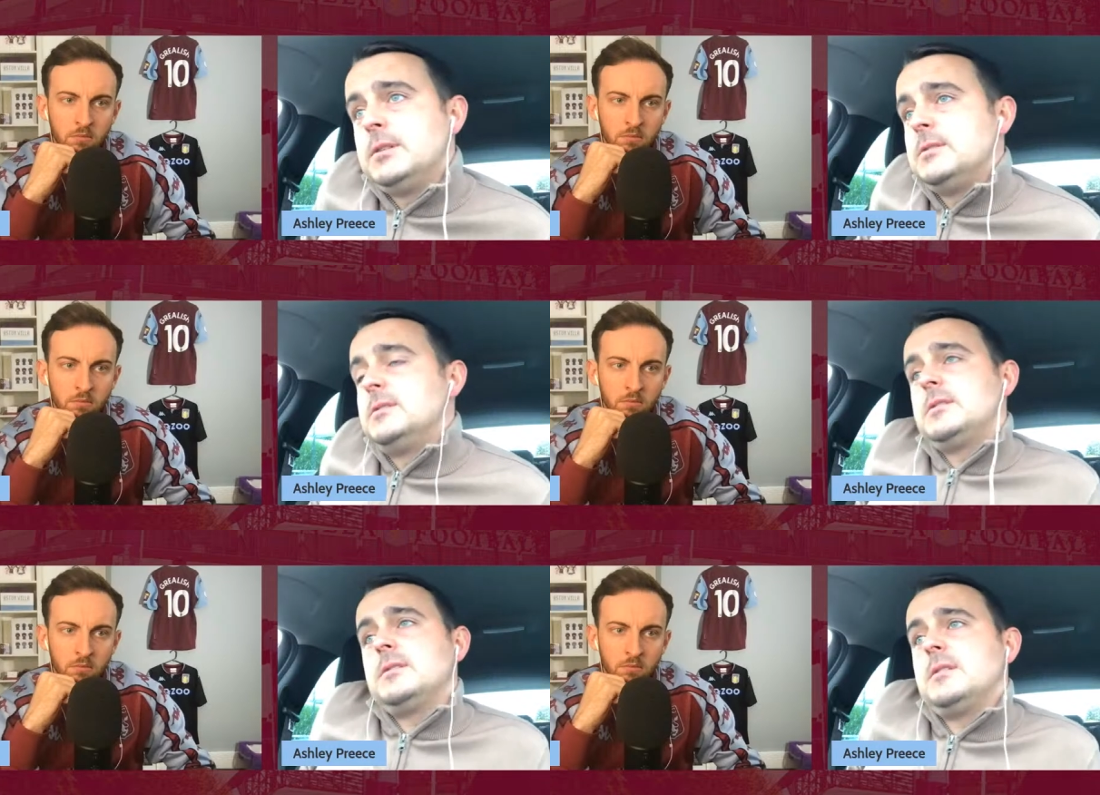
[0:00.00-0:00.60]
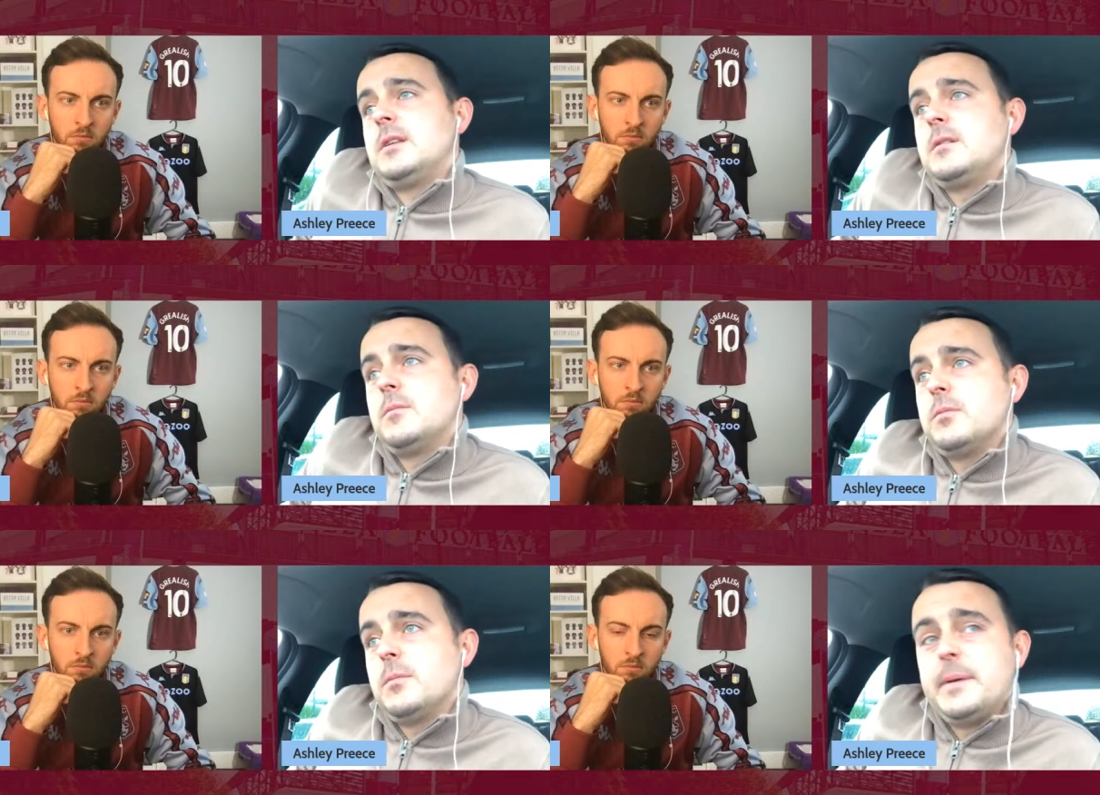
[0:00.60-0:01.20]
Speaker 1: and I think
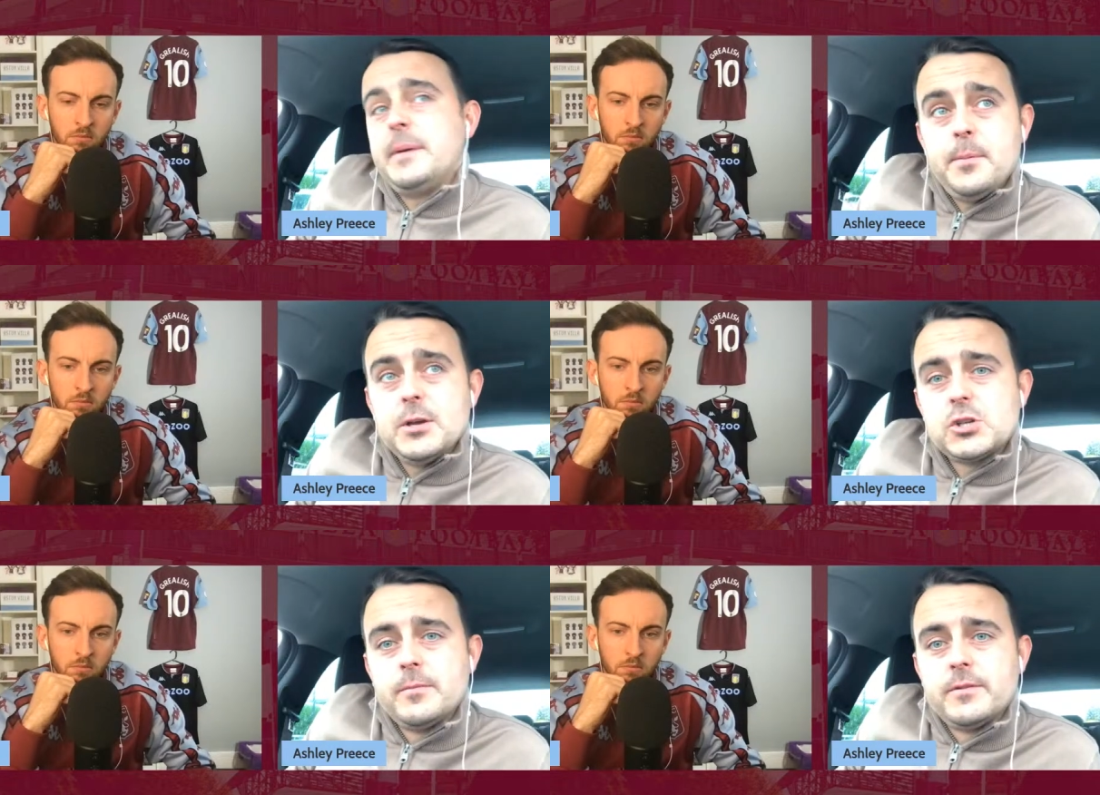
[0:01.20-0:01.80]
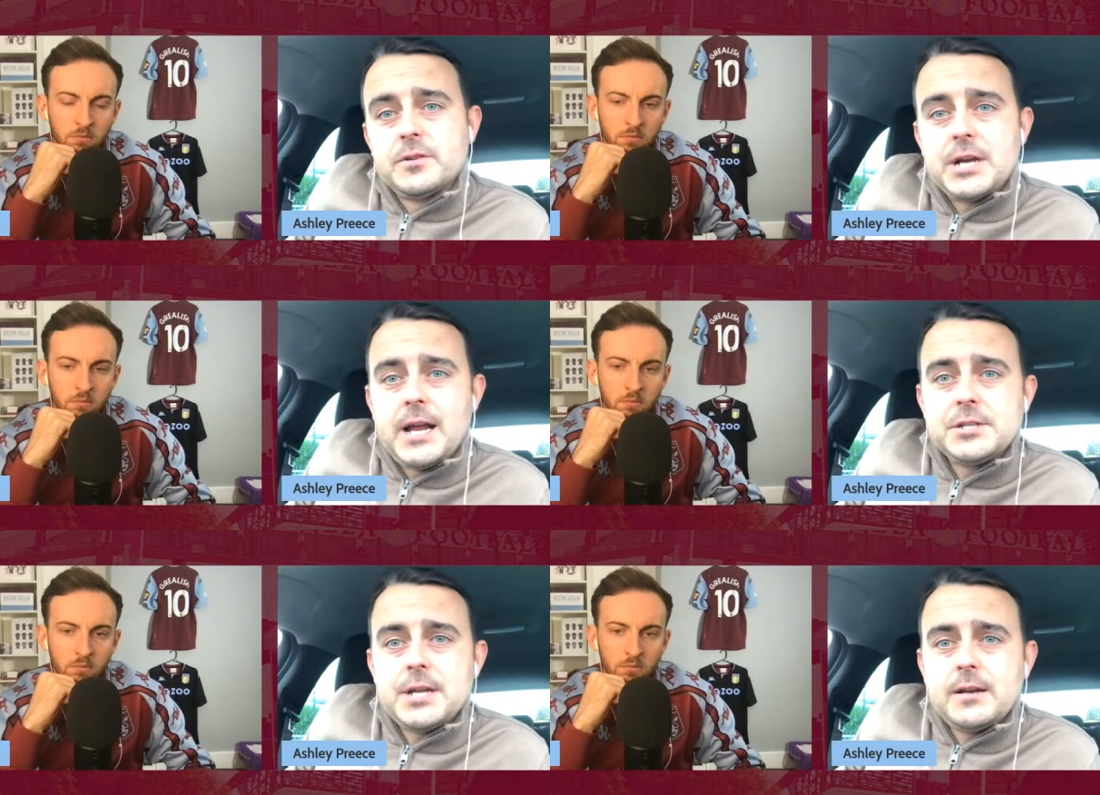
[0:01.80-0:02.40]
there'll be a summer of
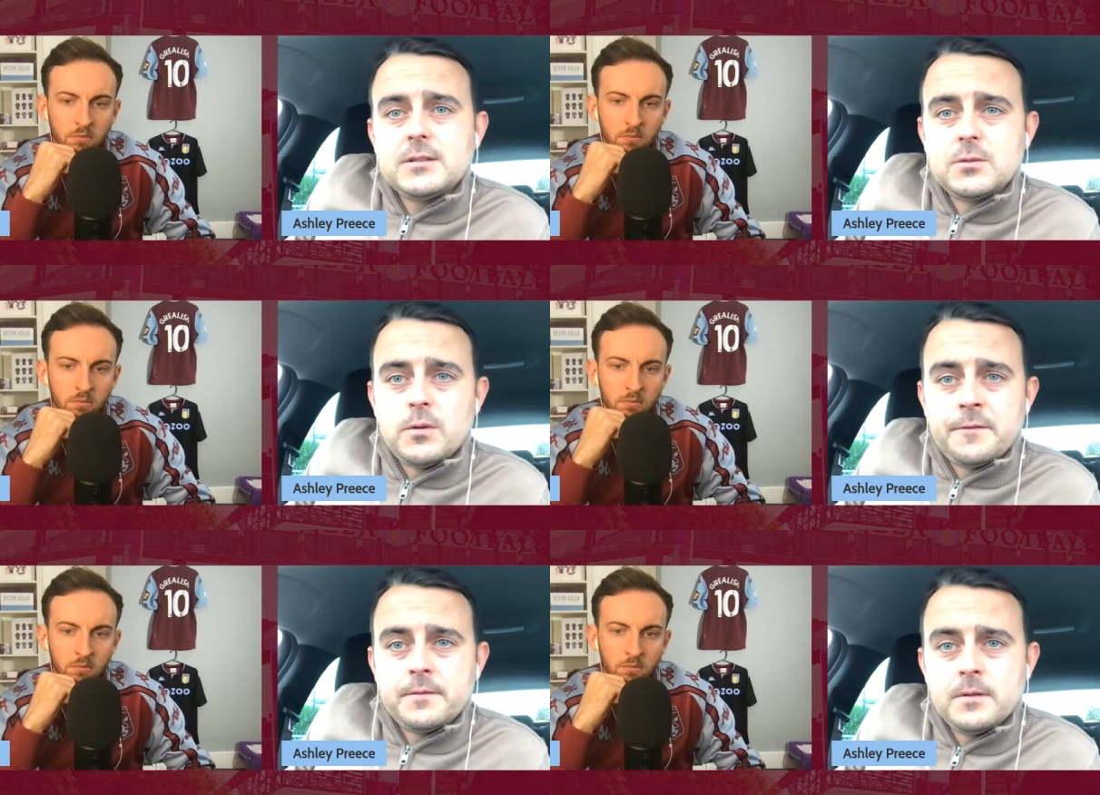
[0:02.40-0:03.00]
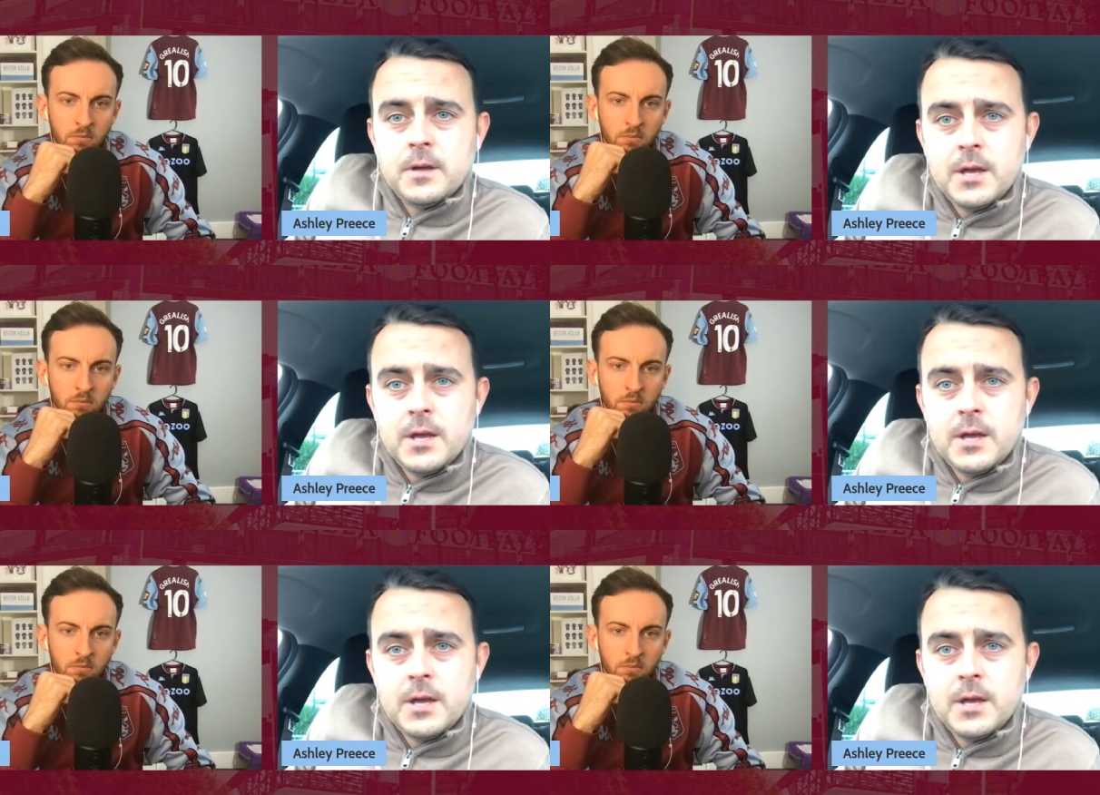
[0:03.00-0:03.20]
change, Dan. I don't know what the